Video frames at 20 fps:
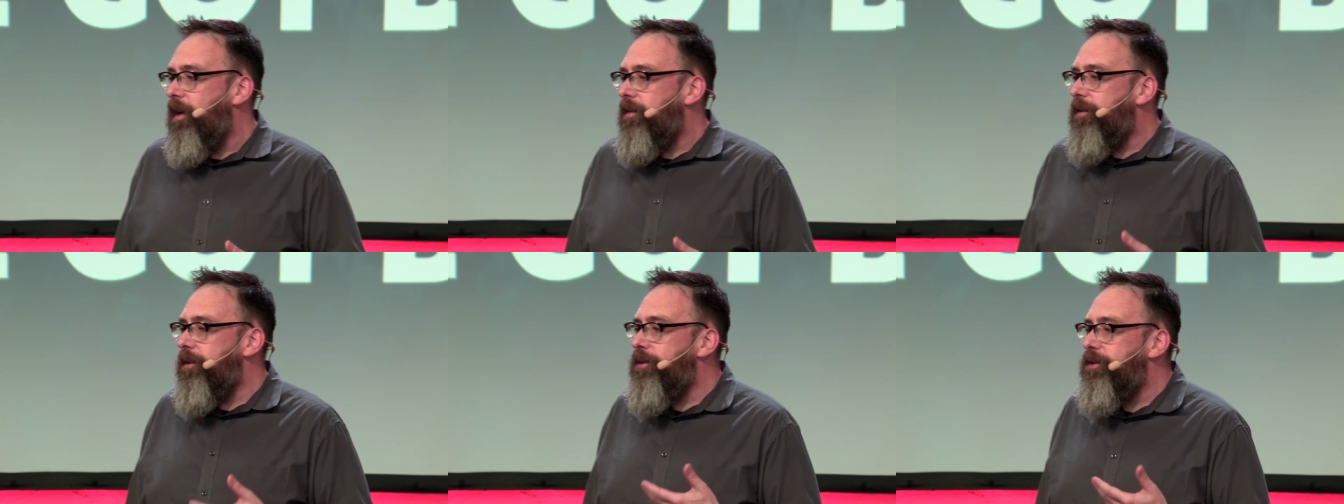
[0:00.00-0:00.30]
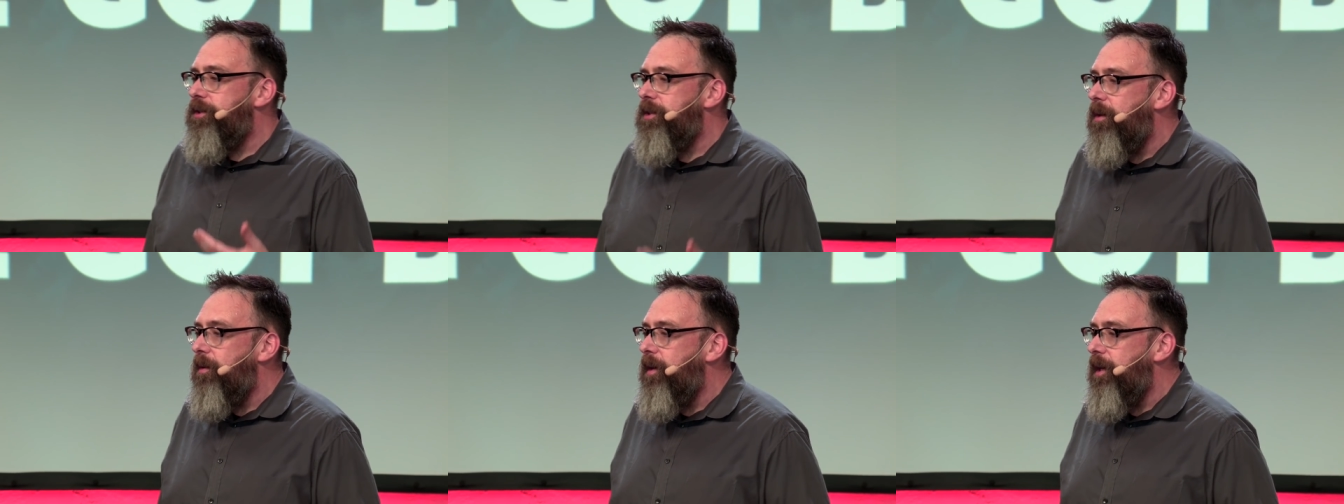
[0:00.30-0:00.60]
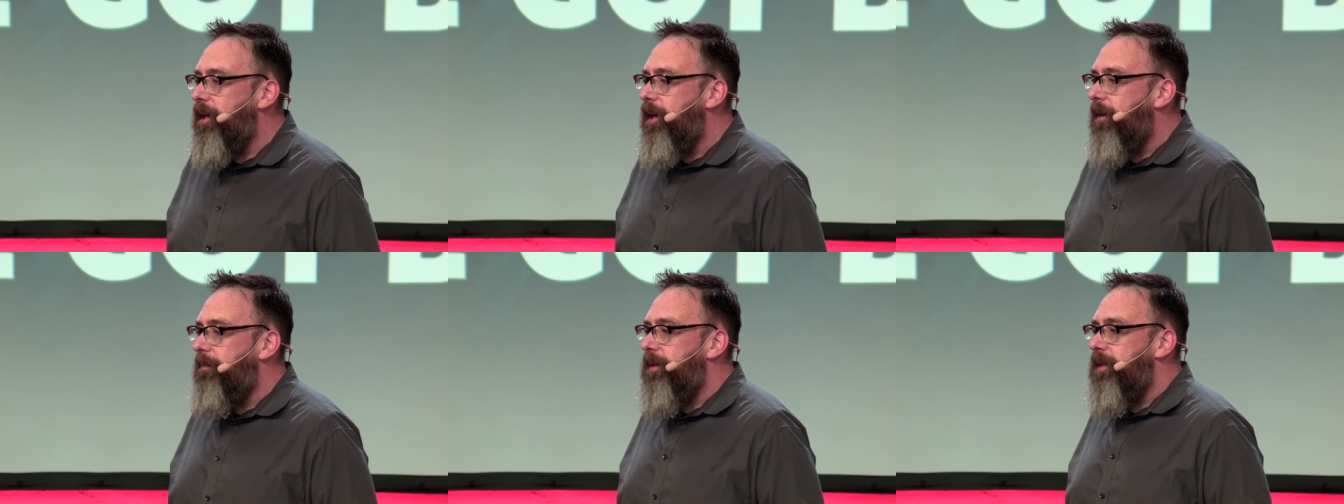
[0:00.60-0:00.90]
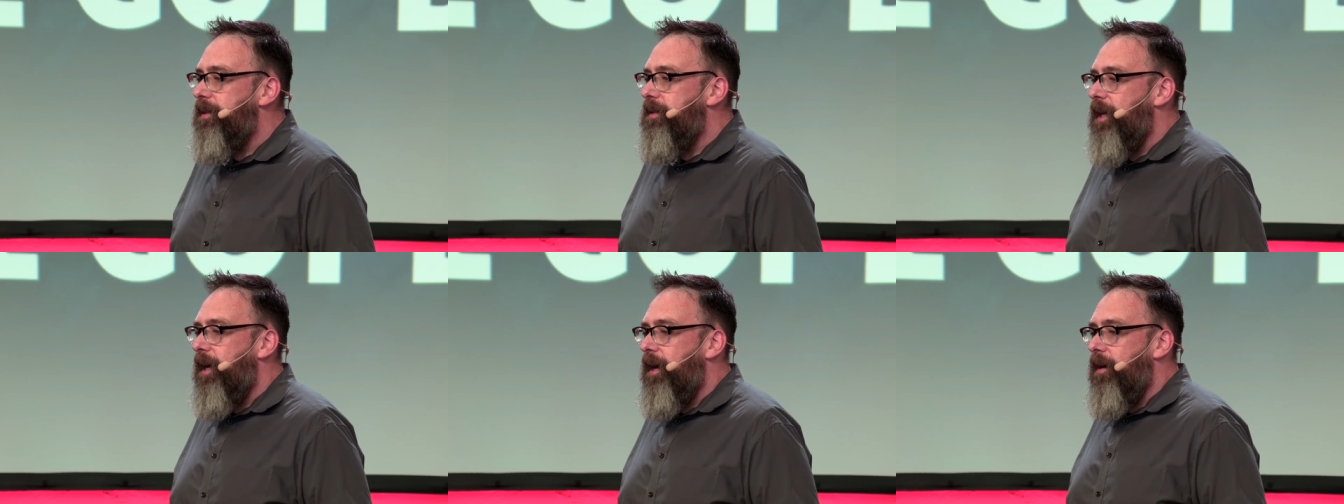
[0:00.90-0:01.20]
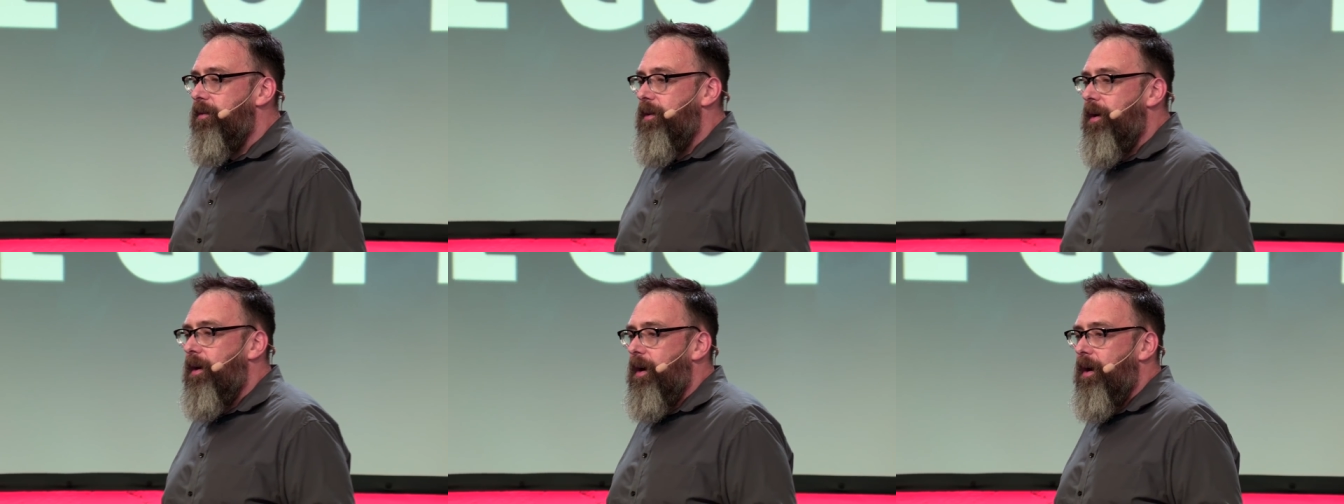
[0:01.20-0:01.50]
they're showing up in
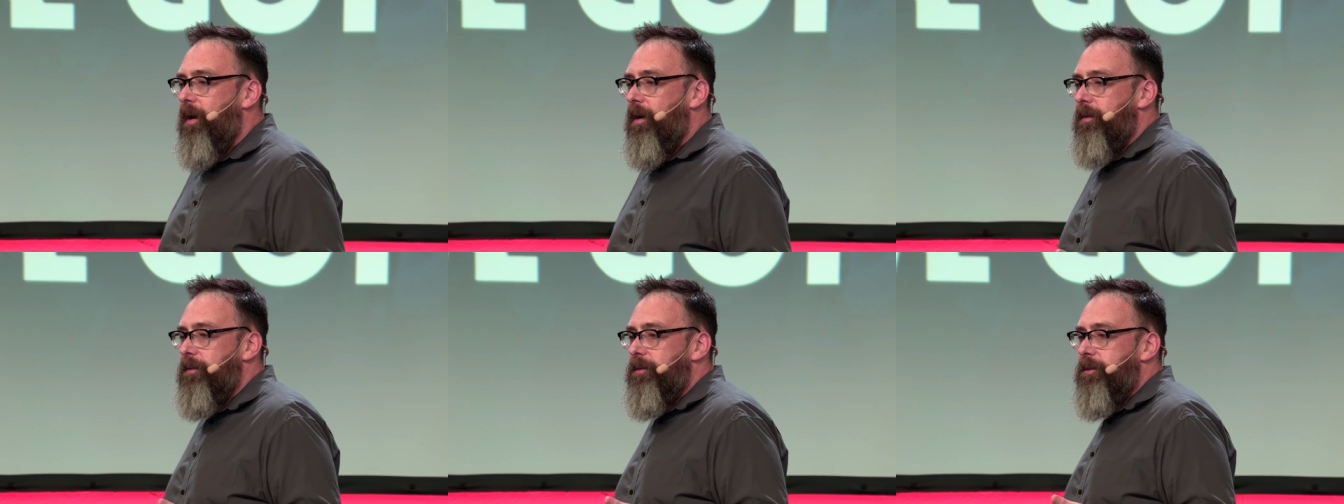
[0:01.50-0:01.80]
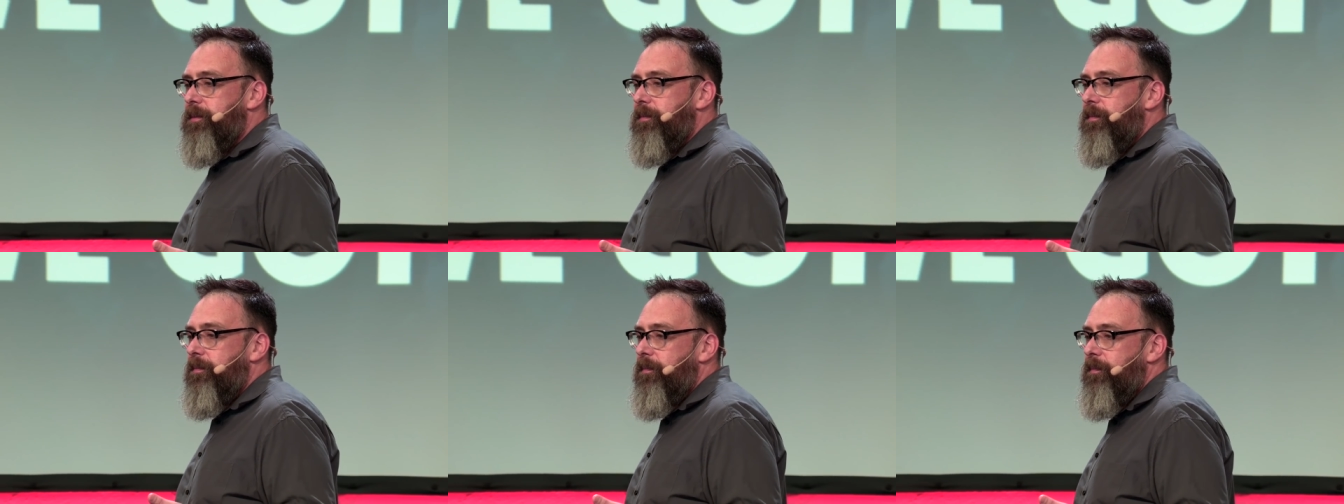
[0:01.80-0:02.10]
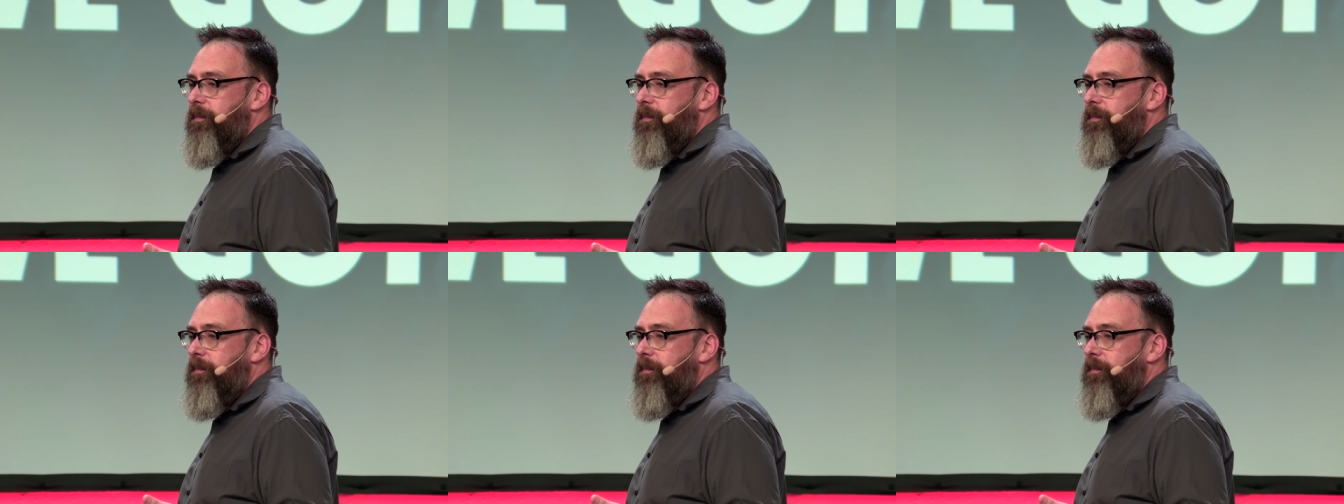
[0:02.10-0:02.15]
town halls.